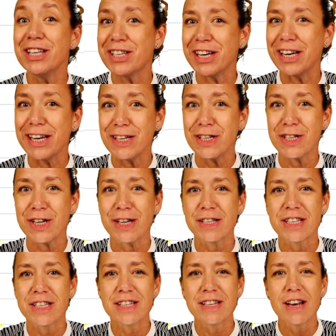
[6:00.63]

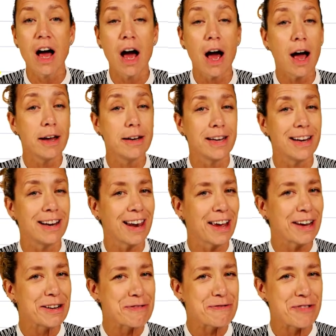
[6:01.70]
delicious,
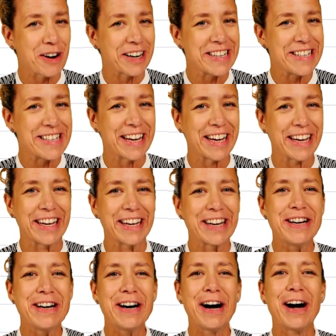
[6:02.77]
honey-like writing.
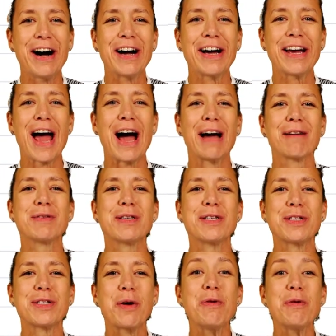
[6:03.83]
I am
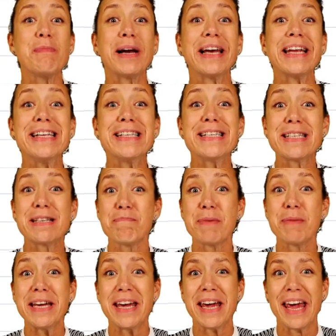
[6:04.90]
so pleased to
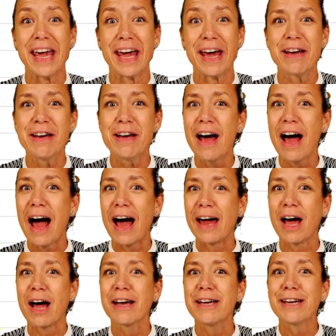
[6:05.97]
be here and
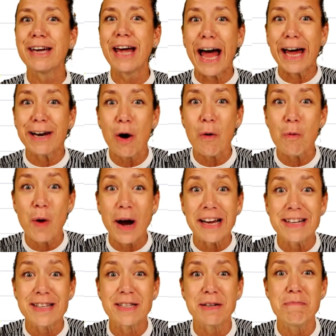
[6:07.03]
I cannot
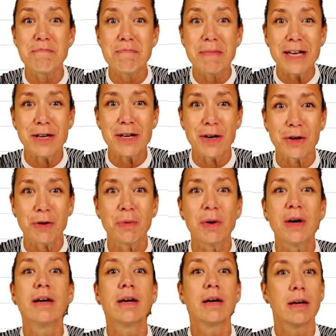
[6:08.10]
wait to meet you
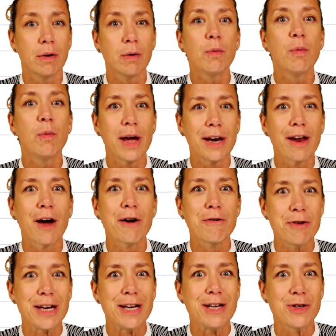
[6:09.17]
when I
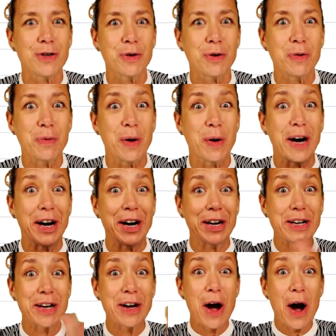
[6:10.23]
read your
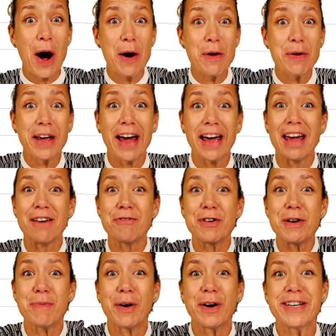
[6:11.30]
work. Okay,
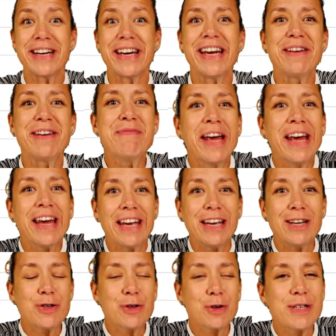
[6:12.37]
everybody,
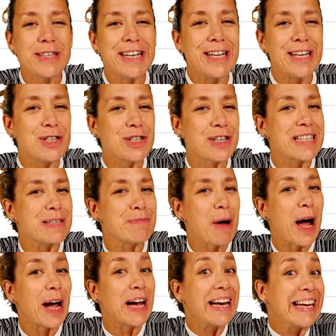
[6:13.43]
is your teacher
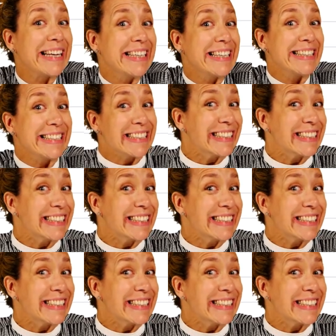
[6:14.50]
smiling?